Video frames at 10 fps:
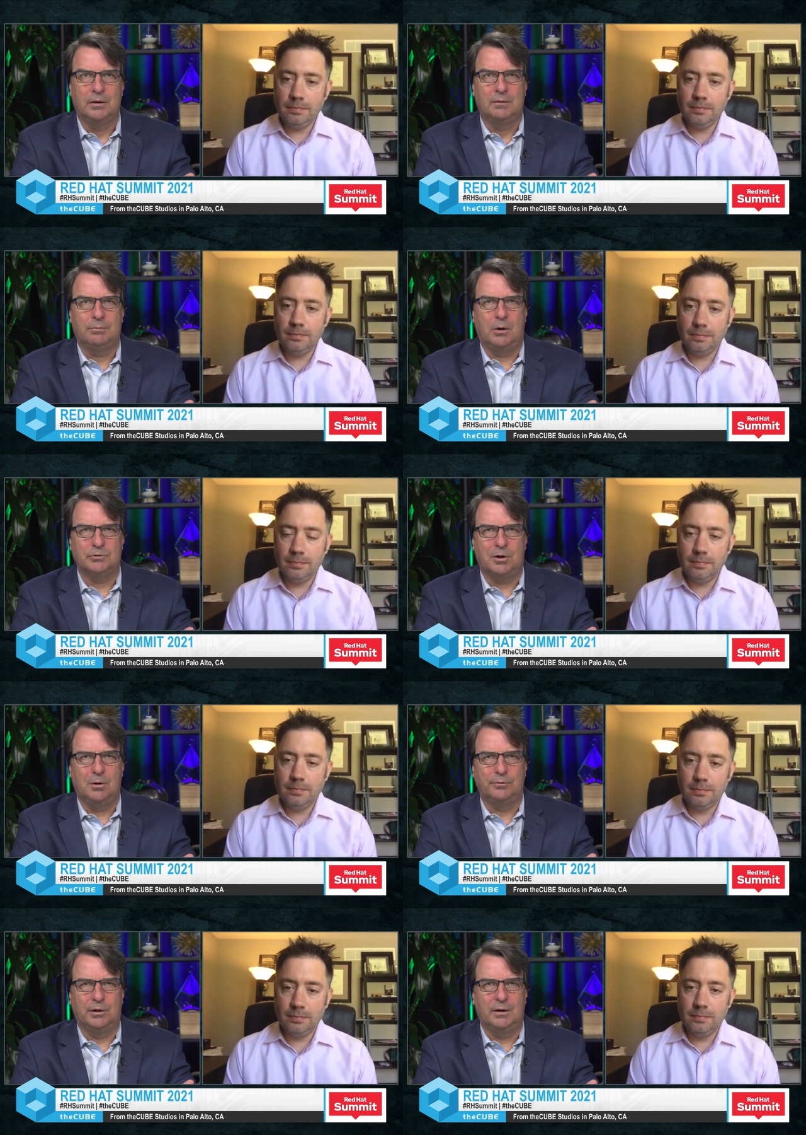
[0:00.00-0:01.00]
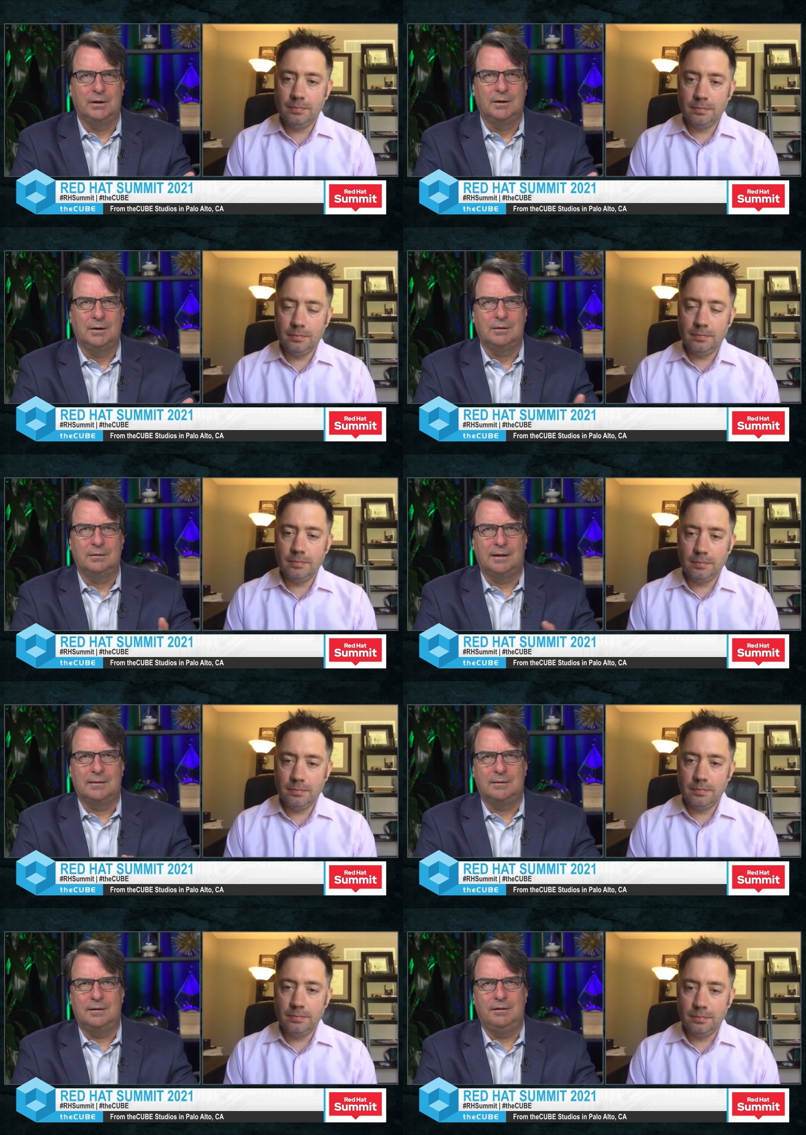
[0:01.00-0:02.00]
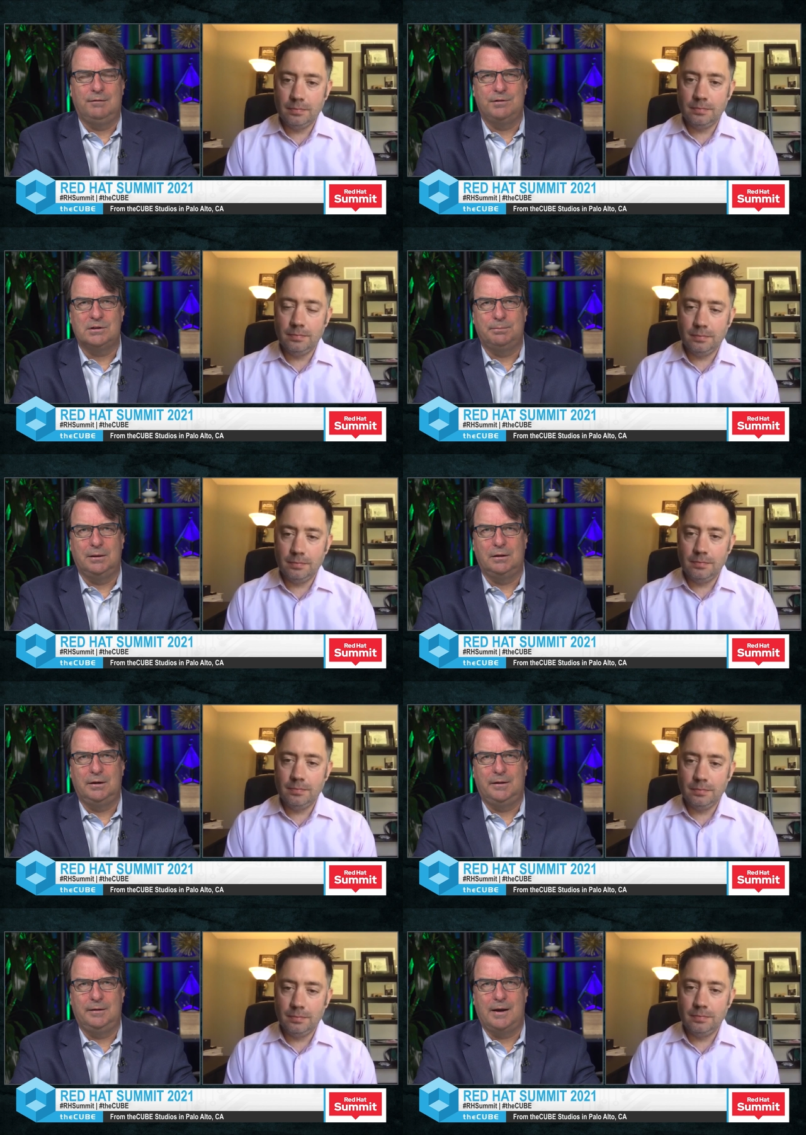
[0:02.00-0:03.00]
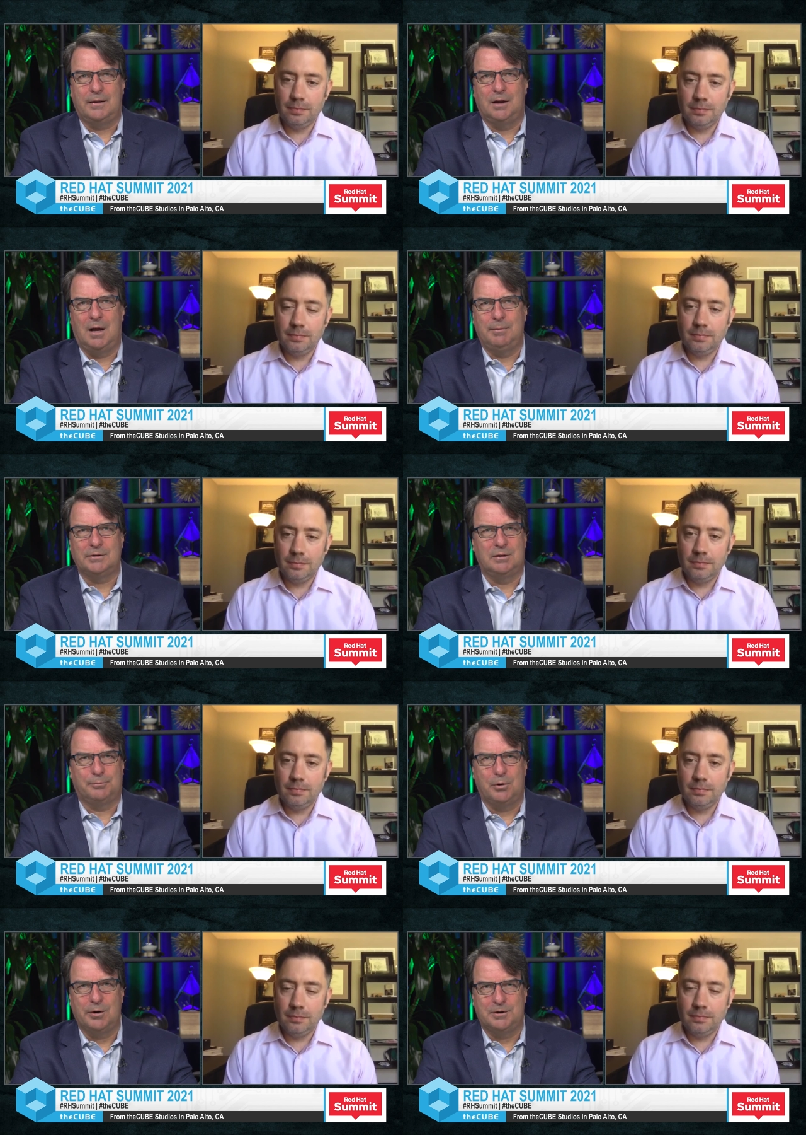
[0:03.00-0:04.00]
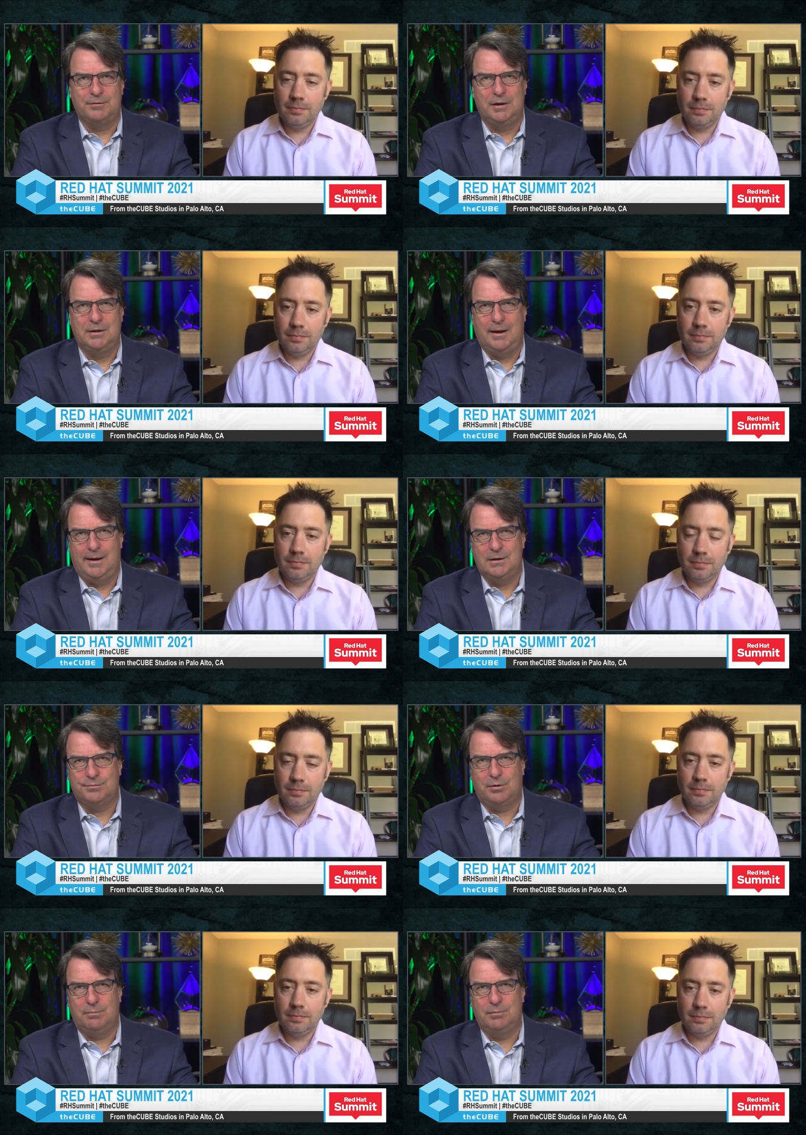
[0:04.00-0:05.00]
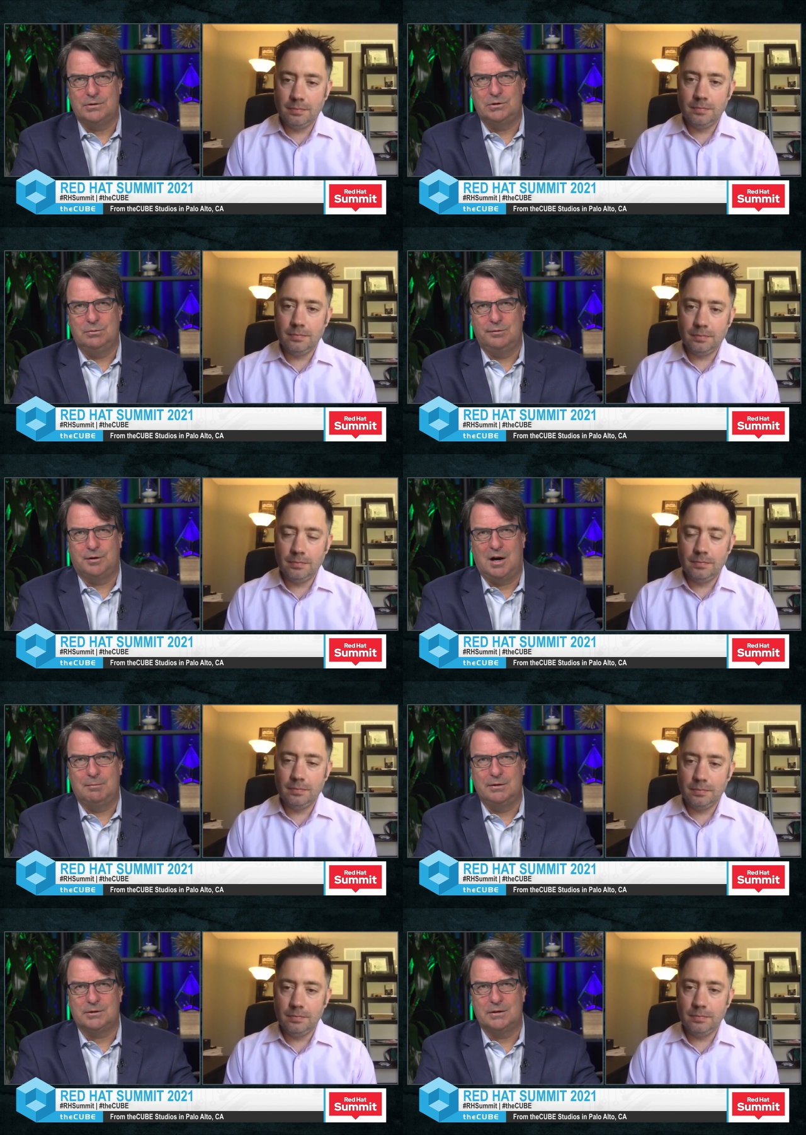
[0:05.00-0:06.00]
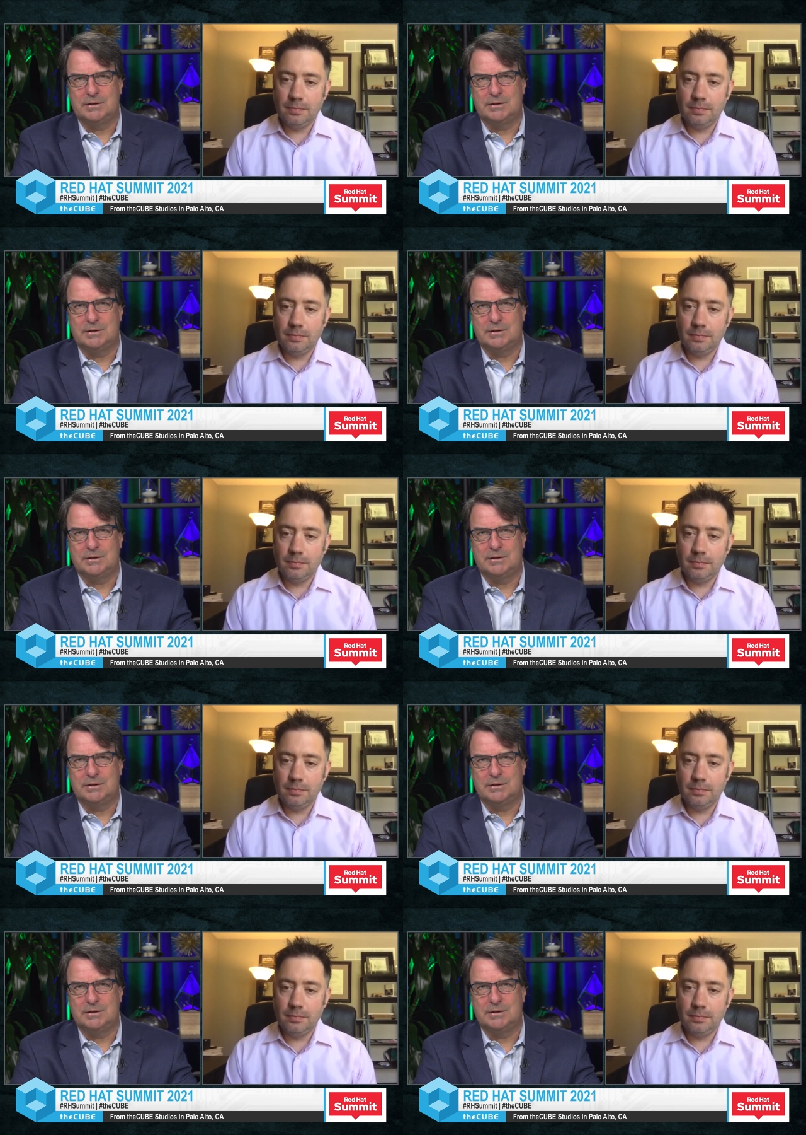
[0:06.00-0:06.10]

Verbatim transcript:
Speaker 1: post-COVID, that the visibility and the economics and the productivity gains from this new environment is going to